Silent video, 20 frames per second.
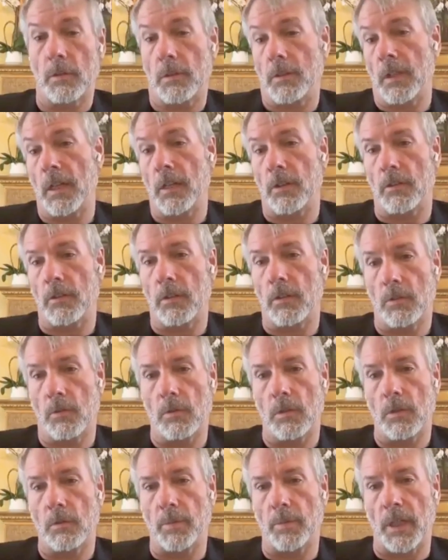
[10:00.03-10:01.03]
or Tether
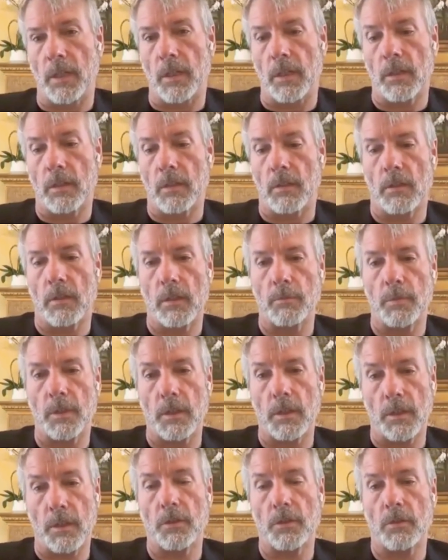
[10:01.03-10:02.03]
or a bank, ought to
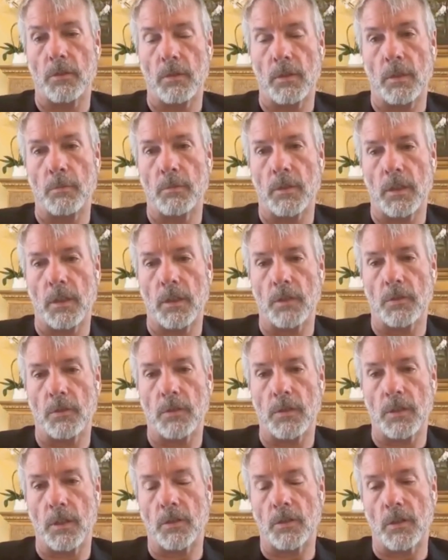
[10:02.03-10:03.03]
be able to issue a
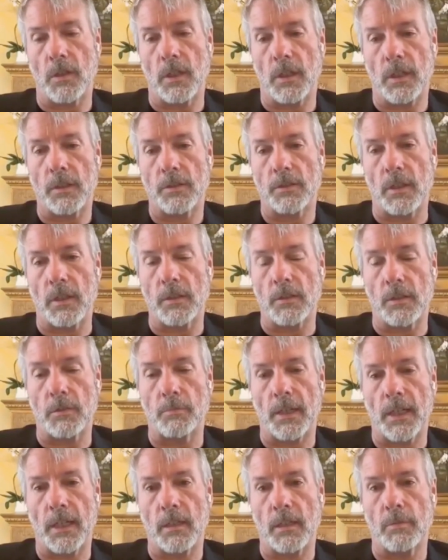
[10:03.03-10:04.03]
digital asset that's
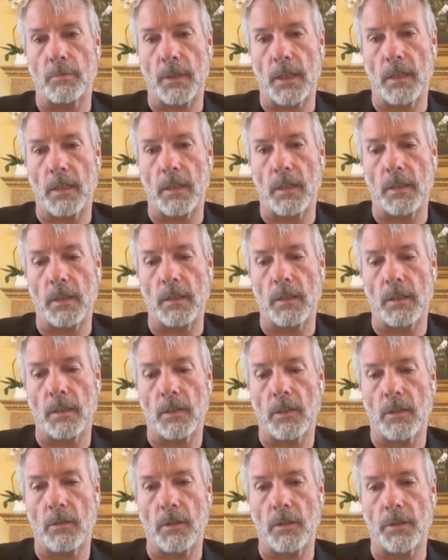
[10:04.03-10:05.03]
backed by
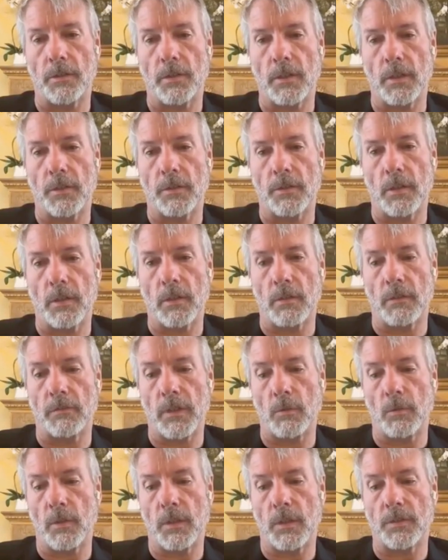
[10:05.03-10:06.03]
currency. So if
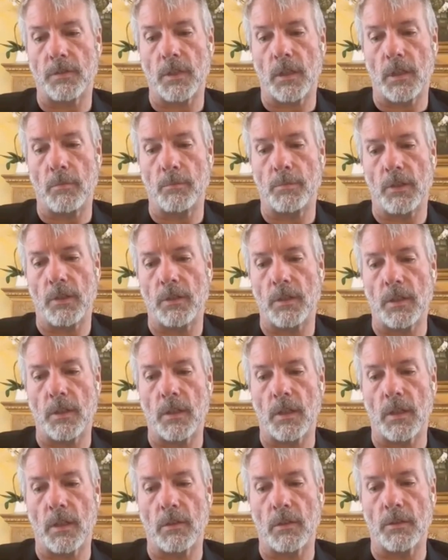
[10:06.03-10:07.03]
I want to sell $1 billion
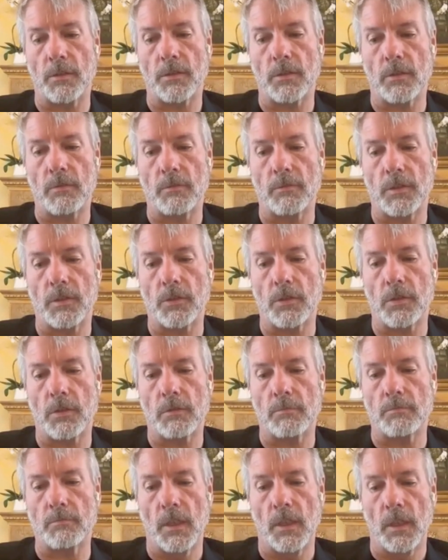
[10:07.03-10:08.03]
of
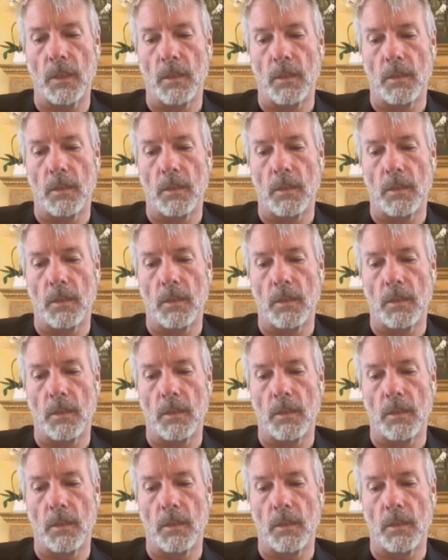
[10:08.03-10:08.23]
digital